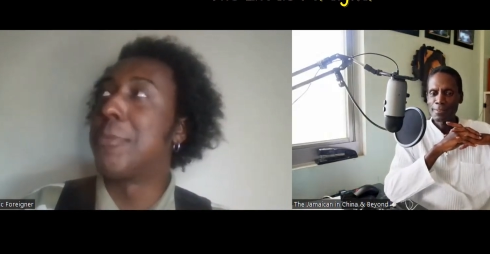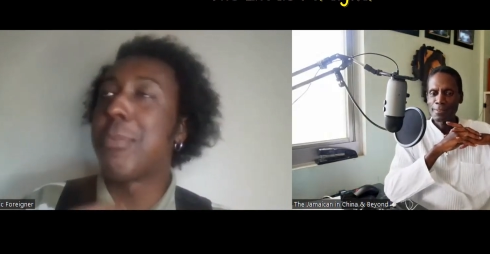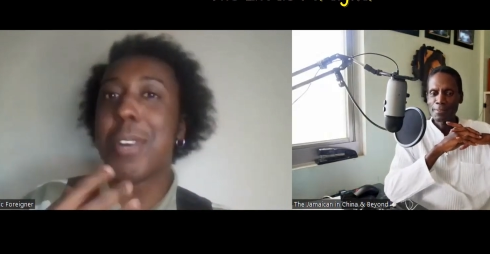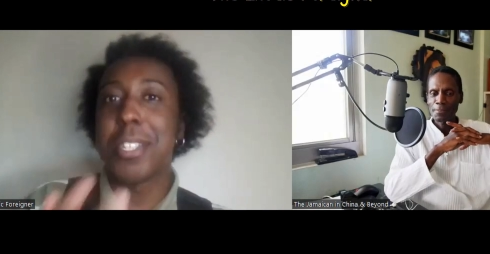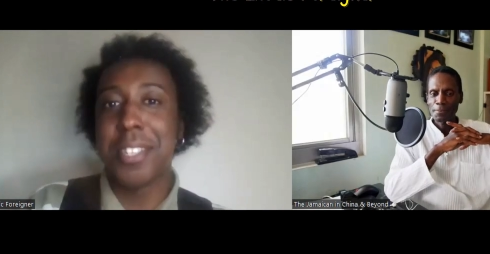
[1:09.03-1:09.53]

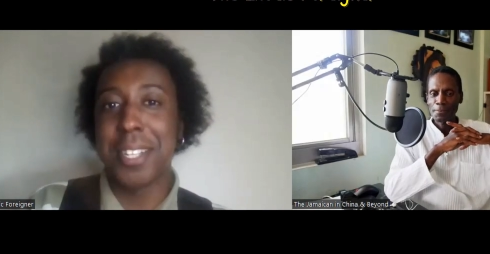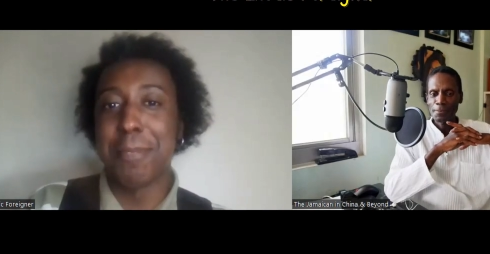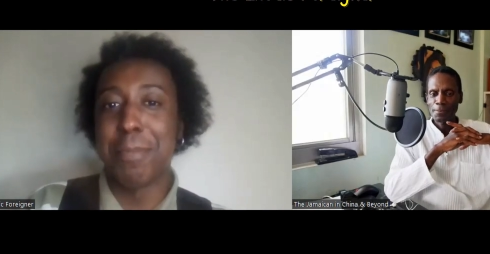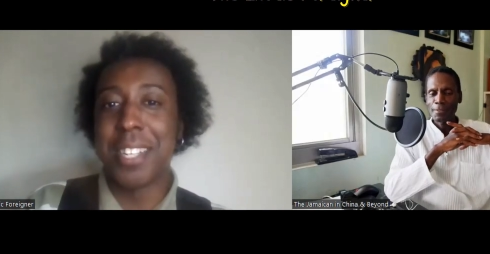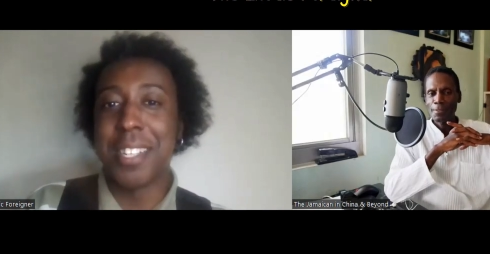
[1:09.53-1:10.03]

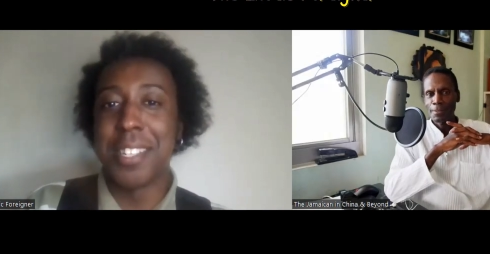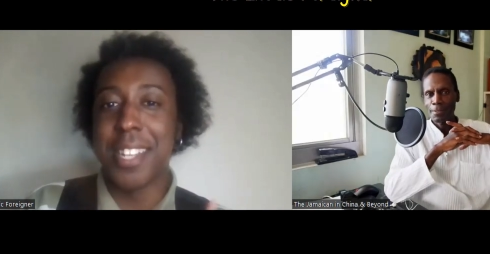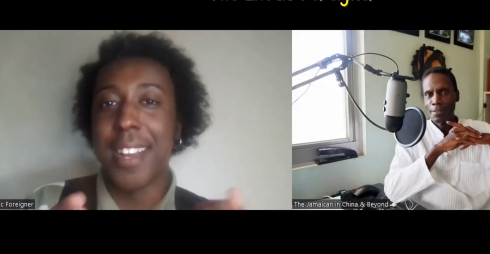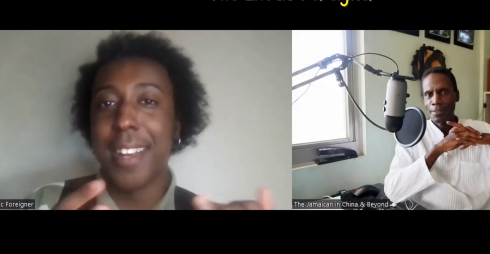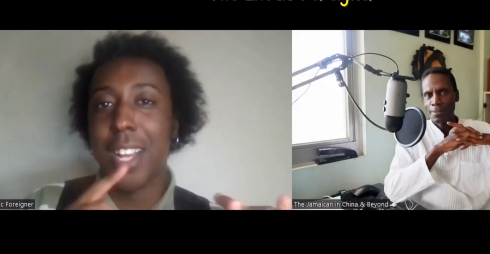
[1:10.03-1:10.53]
Speaker 1: depressing
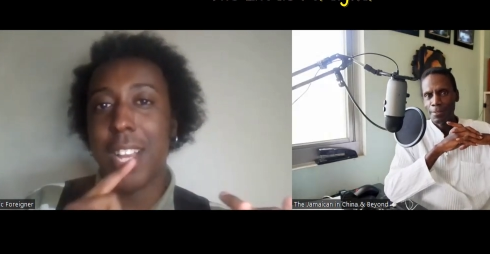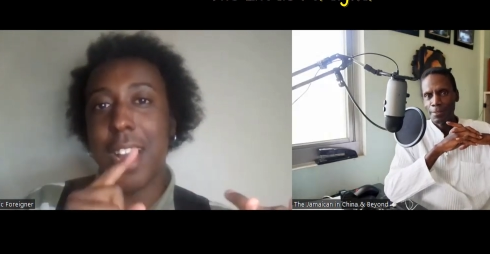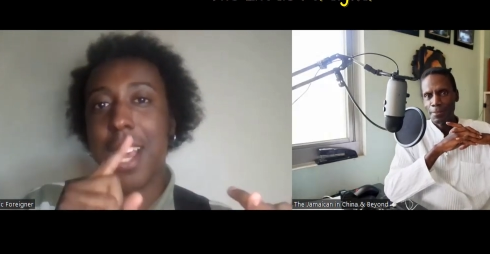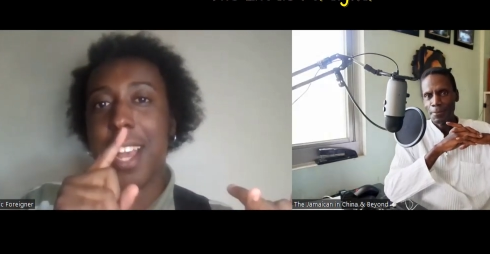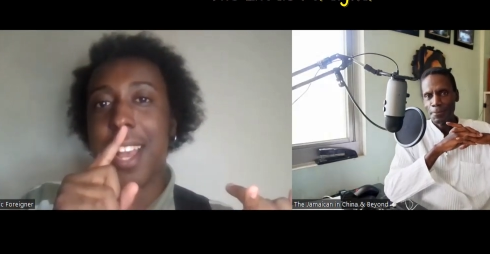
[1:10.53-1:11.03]
because
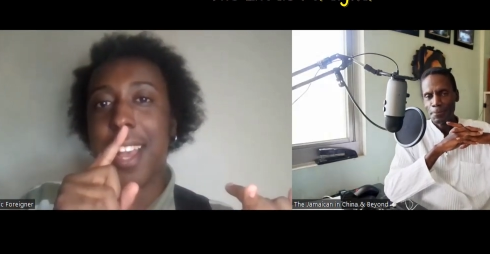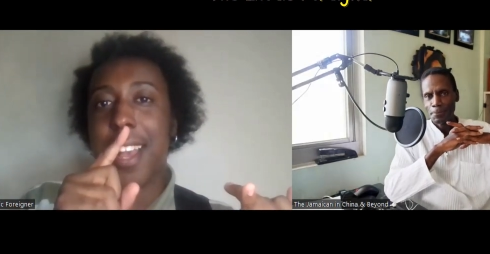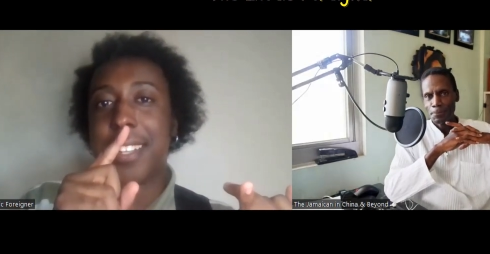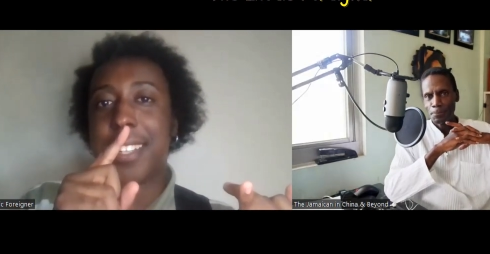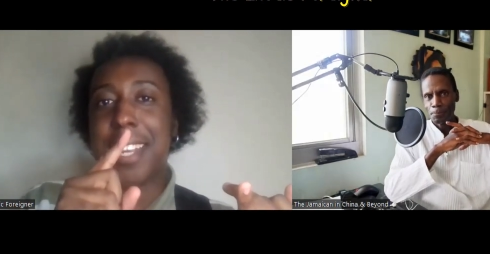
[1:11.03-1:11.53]

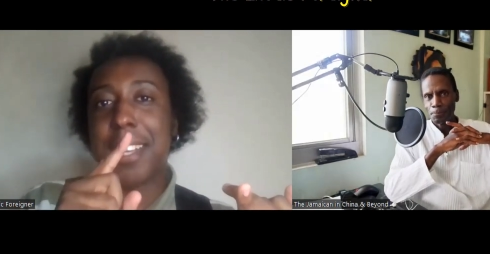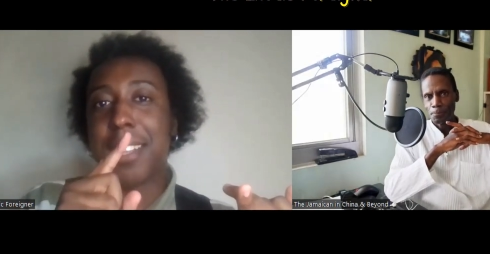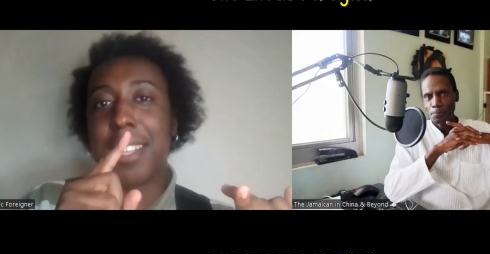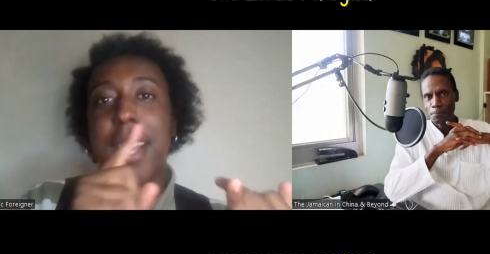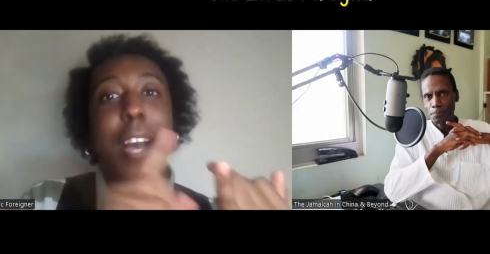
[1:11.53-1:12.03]

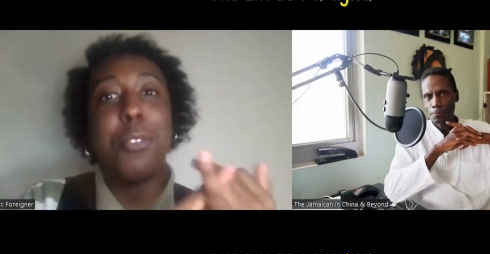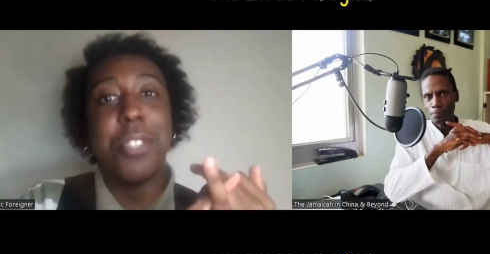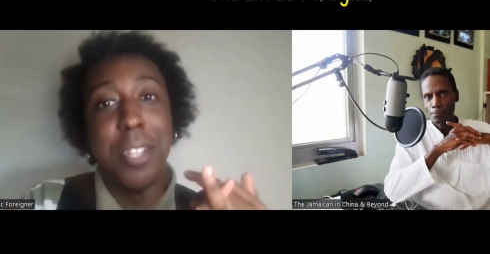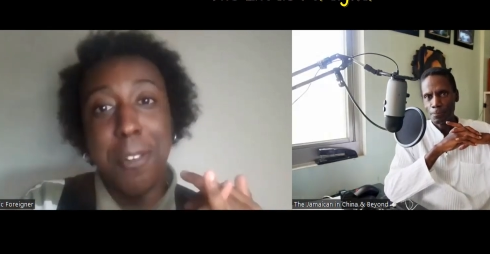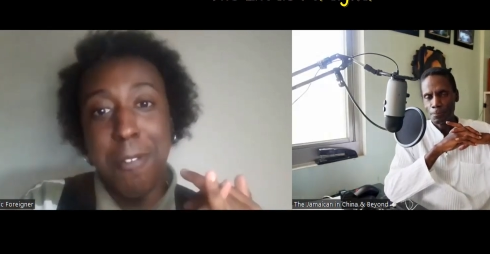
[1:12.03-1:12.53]
technically I
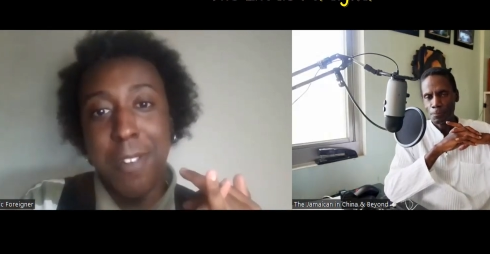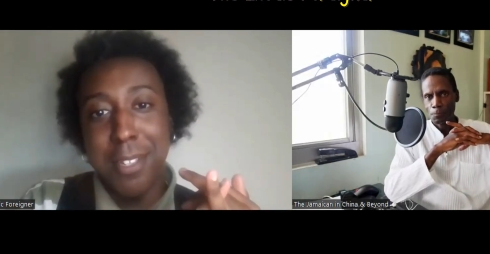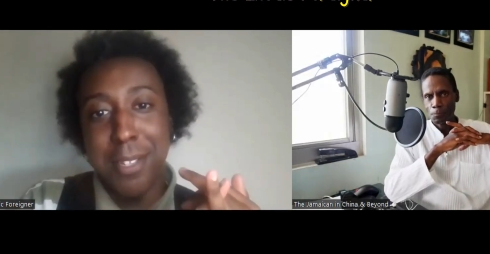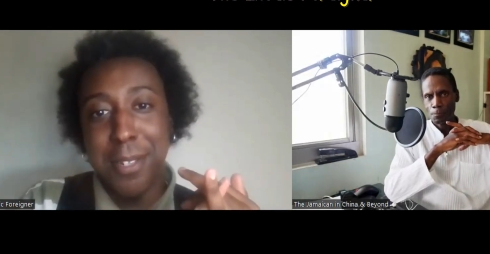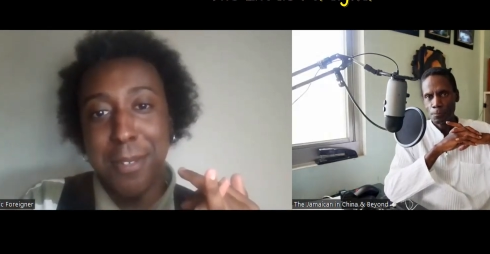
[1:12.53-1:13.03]
was
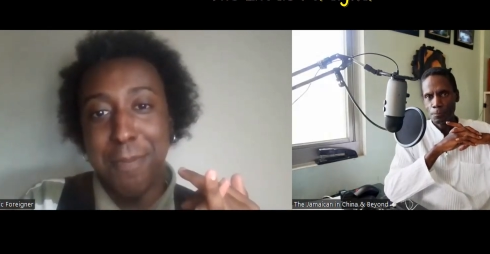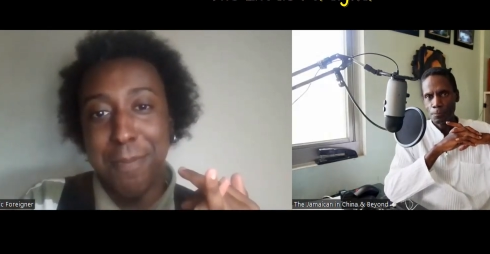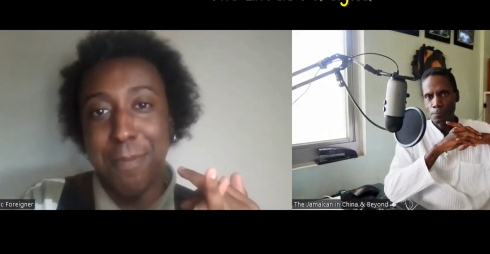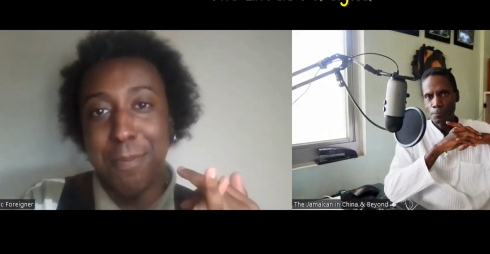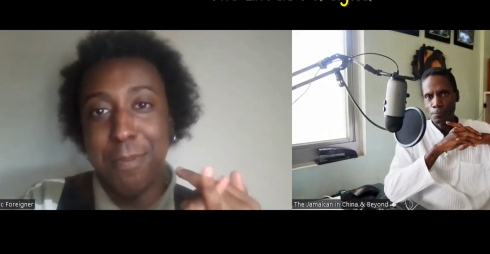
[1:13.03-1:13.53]
illiterate.
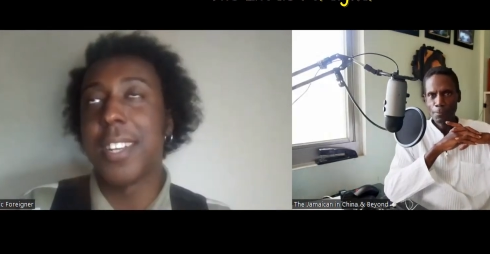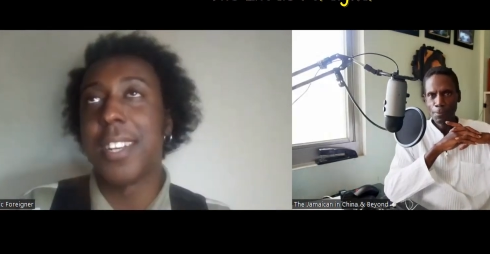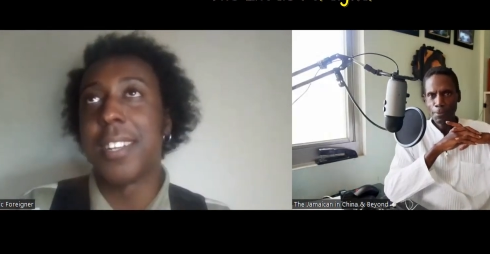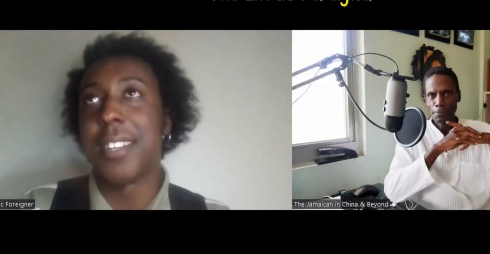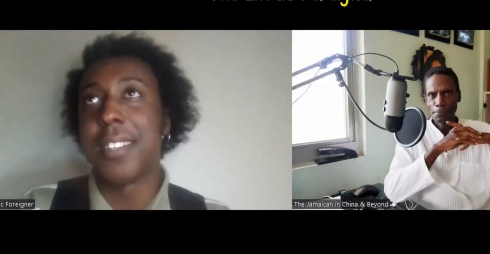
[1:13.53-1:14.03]
Mm-hmm.
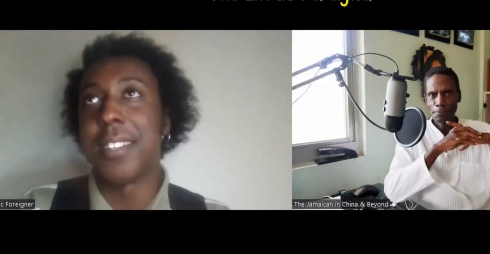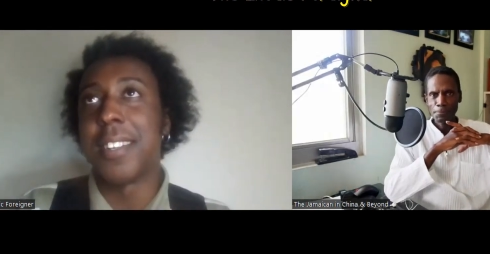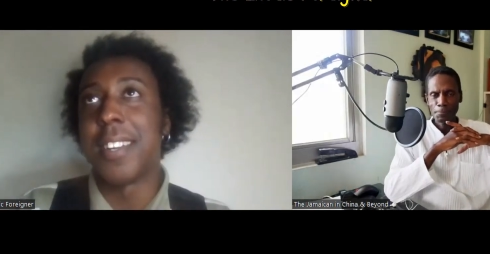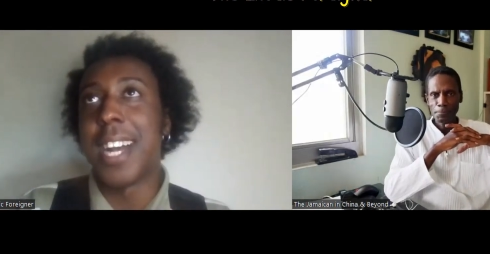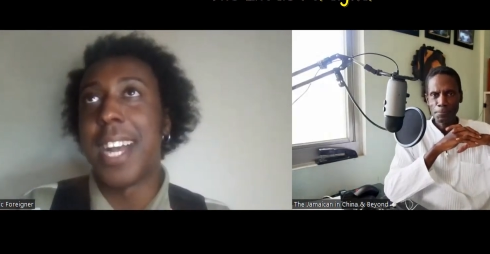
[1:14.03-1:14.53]

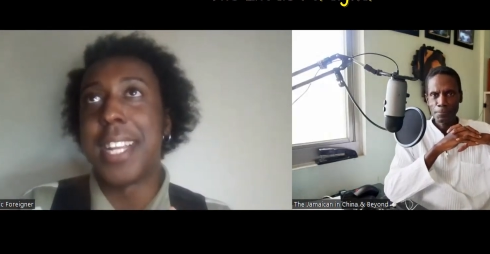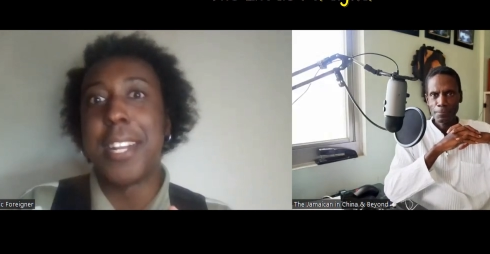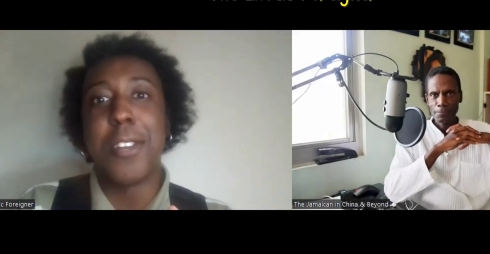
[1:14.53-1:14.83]
Uh, I